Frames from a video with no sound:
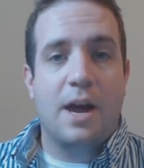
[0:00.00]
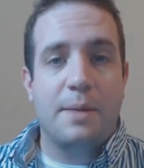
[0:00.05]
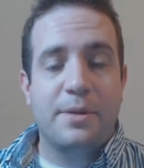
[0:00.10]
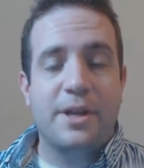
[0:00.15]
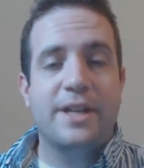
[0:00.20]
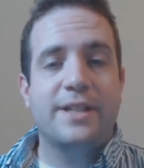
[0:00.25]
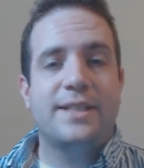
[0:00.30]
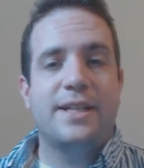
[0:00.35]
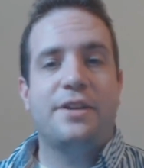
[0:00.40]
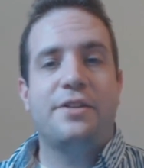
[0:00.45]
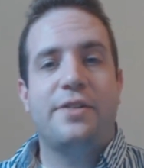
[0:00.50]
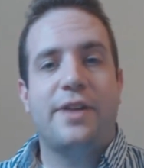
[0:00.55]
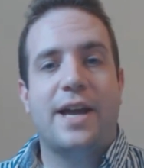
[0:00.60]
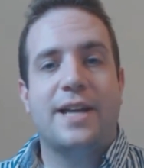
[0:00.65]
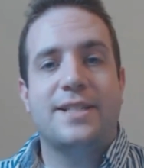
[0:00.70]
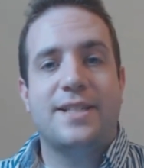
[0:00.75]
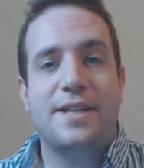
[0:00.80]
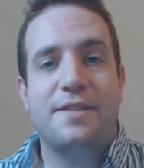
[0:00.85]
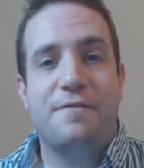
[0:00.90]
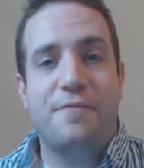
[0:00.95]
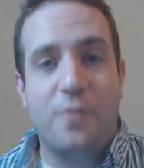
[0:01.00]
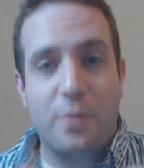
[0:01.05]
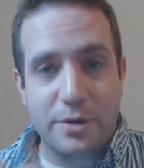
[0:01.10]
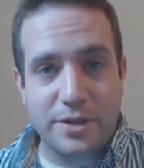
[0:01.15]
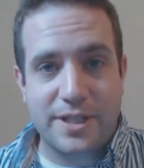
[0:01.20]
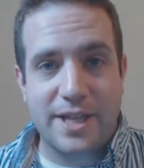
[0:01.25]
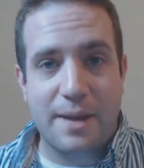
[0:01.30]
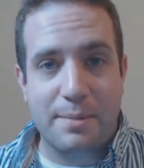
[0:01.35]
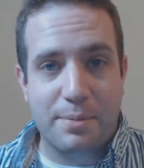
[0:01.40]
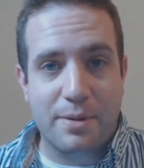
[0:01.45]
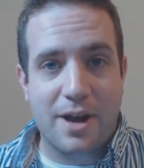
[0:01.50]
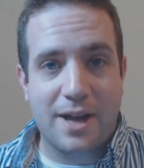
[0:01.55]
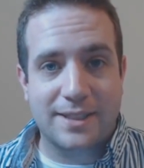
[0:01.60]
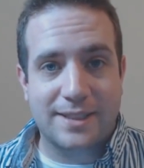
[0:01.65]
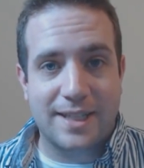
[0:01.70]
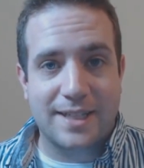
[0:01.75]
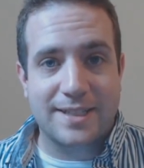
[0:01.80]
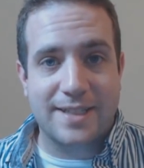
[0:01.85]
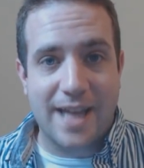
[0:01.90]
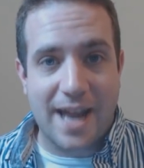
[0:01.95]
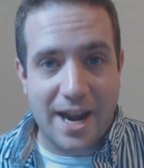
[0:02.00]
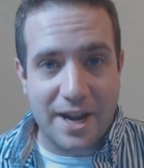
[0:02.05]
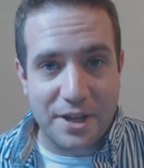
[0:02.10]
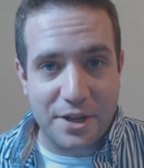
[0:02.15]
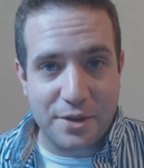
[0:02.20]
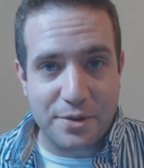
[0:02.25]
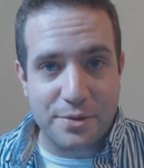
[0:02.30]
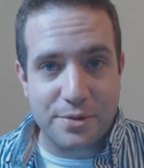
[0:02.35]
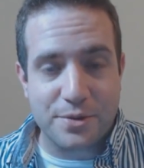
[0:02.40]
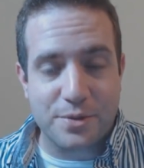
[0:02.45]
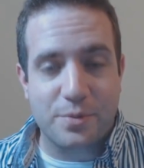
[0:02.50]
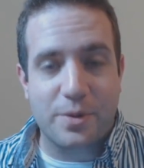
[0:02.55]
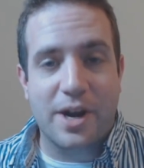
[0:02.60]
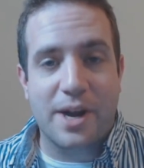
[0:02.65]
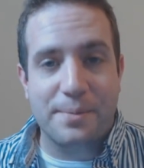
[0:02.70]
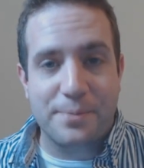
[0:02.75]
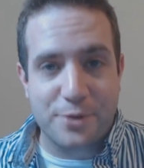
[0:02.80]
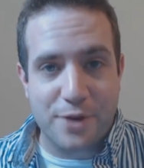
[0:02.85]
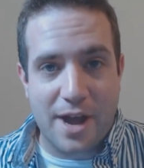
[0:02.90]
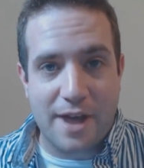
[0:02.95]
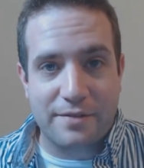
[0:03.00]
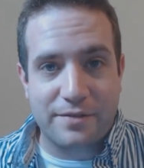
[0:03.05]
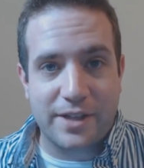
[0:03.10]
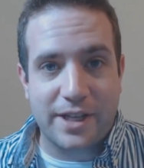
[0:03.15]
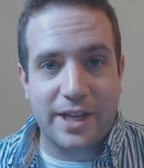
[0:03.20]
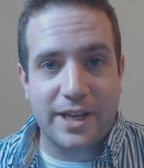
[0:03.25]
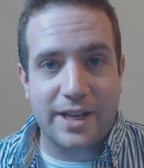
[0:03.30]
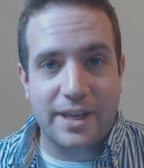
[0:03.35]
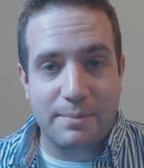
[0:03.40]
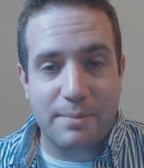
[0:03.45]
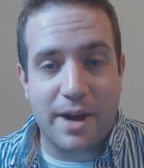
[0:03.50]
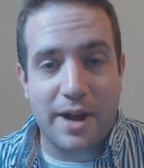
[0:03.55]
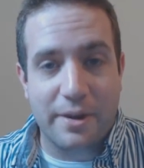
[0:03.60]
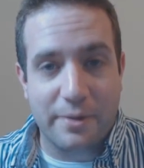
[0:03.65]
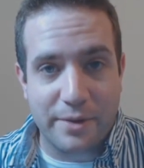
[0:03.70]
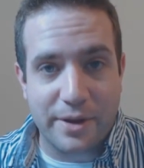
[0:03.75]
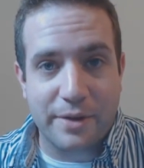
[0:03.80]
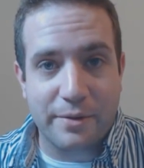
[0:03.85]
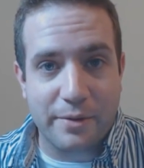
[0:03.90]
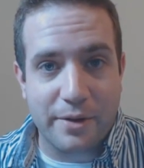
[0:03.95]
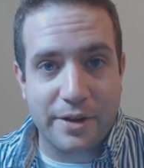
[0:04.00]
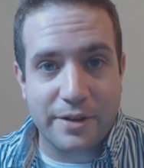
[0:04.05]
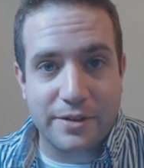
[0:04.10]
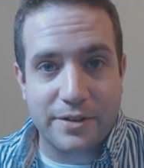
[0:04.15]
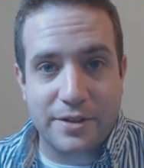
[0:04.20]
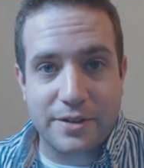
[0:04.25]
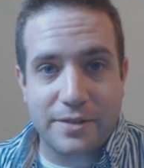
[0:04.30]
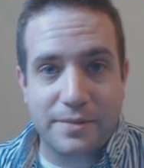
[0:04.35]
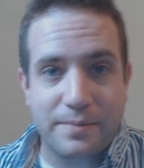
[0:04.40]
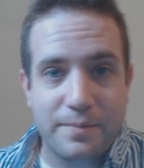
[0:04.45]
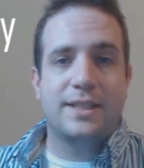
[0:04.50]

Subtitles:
I'm going to tell you guys the 4-step process that I use when I'm drafting my Arena runs.